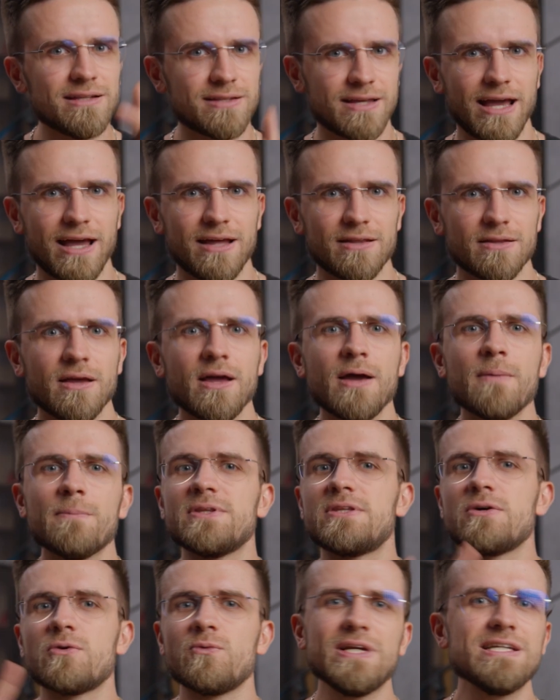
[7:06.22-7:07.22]
it can,
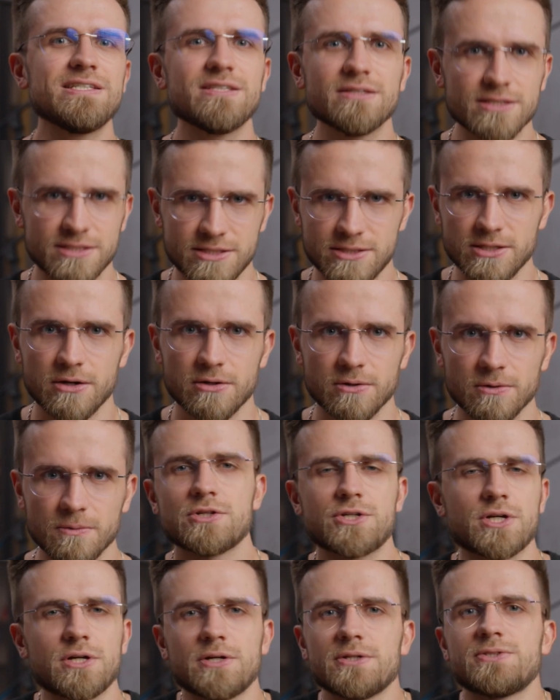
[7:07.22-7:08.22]
but the reason is subtle.
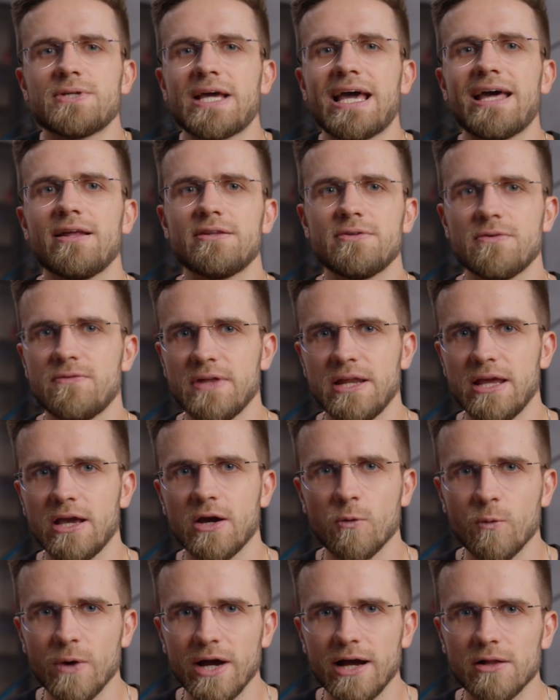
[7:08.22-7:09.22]
Sure, to edit a video video
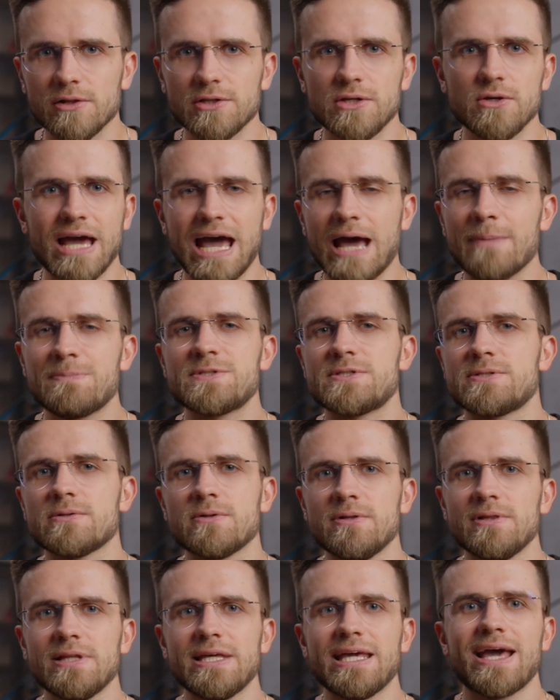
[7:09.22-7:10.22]
well, you
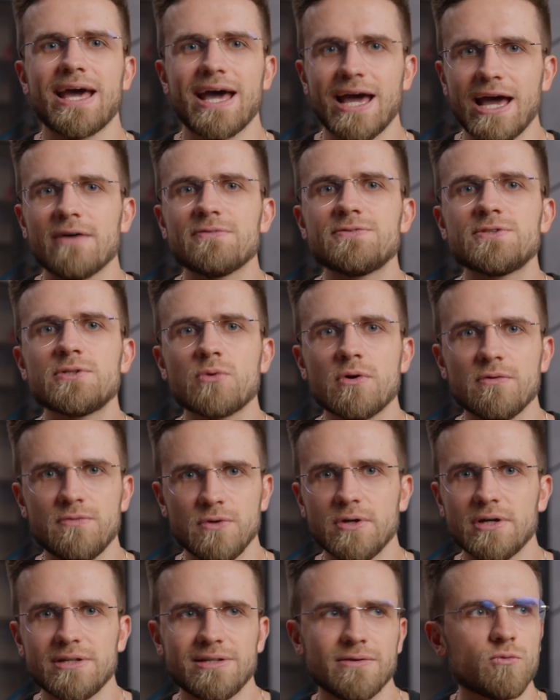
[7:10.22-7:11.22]
absolutely have to
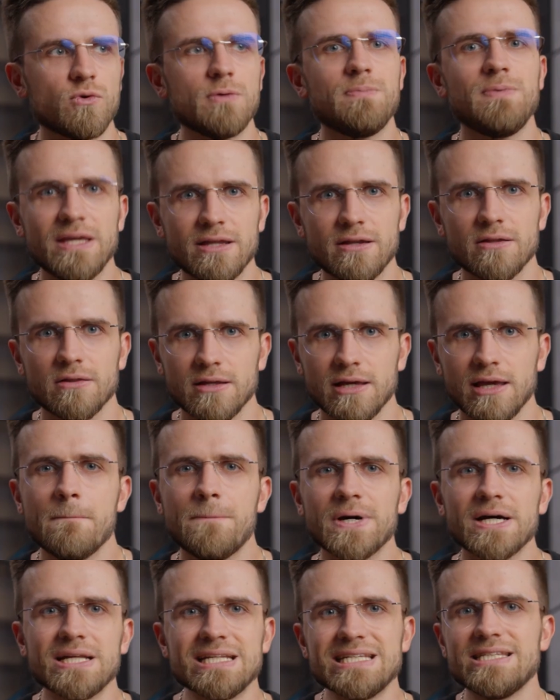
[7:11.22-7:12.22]
review it repeatedly,
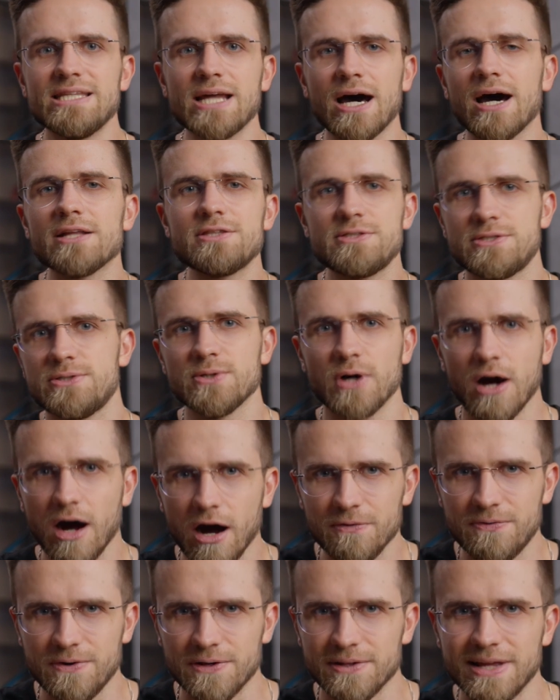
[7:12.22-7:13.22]
but not too
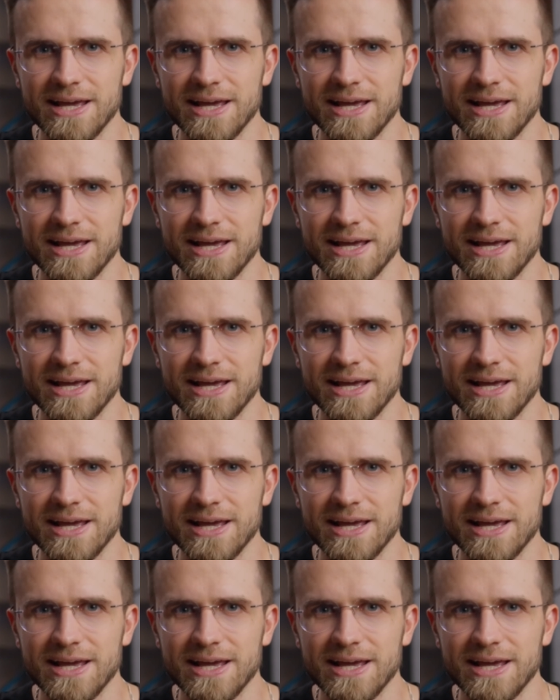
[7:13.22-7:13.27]
often.